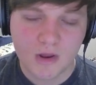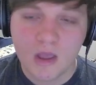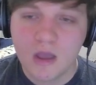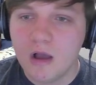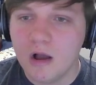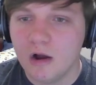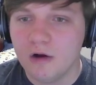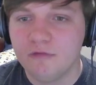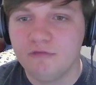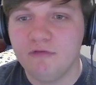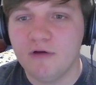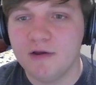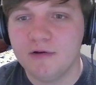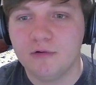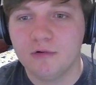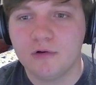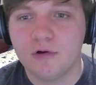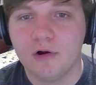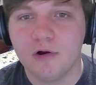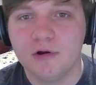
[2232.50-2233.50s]
Our
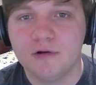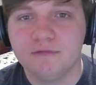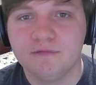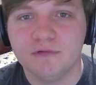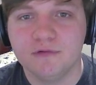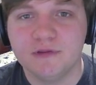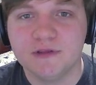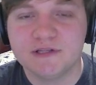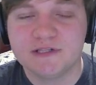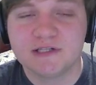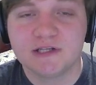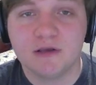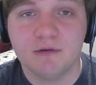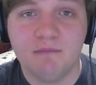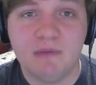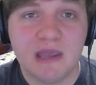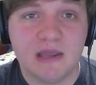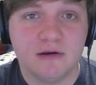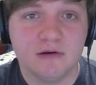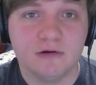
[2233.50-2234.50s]
final card for this
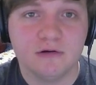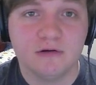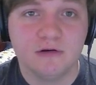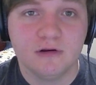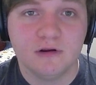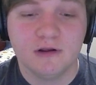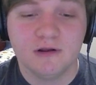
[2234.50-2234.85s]
Commander